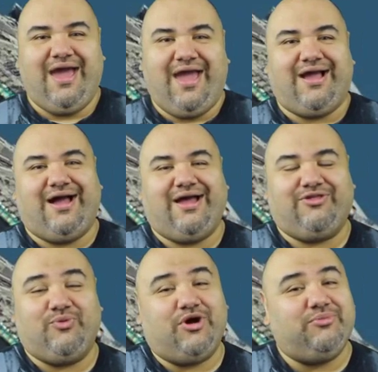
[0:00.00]
Hey
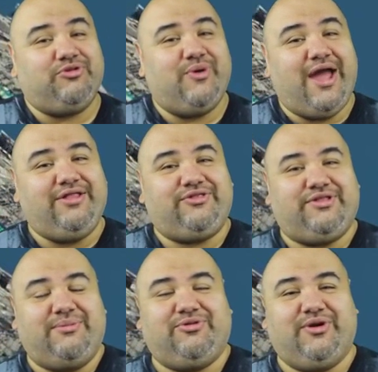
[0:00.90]
guys, welcome to
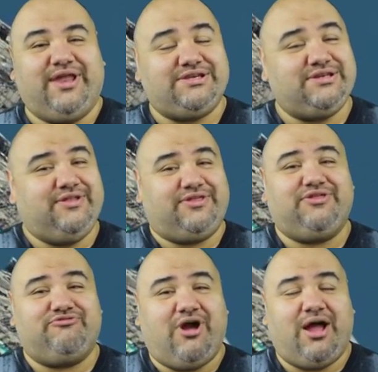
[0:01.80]
Entertainment Talk Nation. This
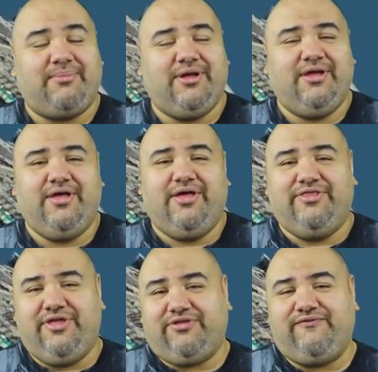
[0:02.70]
is Rob.
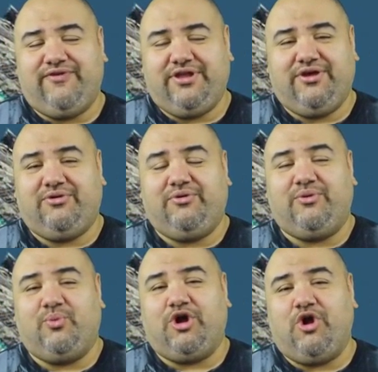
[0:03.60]
This video,
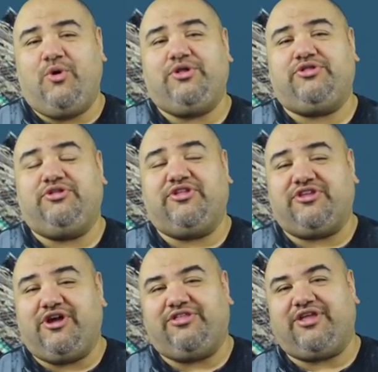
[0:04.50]
we're going to
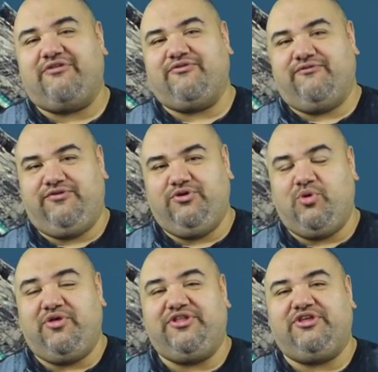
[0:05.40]
discuss and
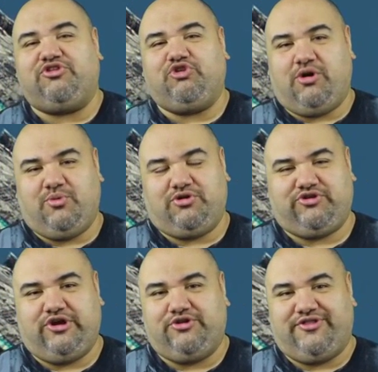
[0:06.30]
review the Star Wars
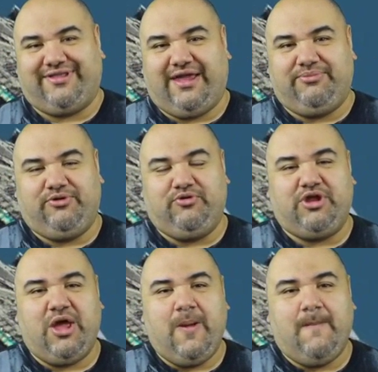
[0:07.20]
trailer that
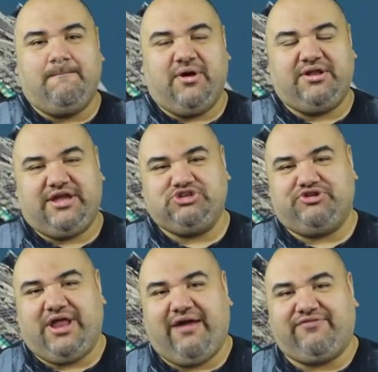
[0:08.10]
debuted Monday
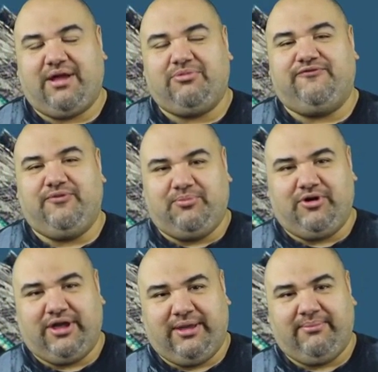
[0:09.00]
during halftime of the football
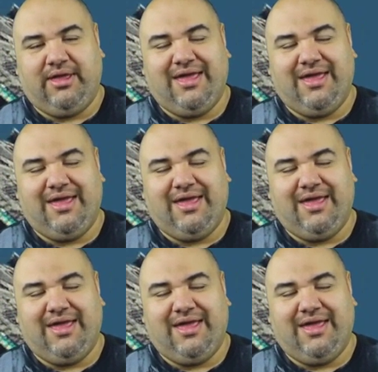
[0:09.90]
game.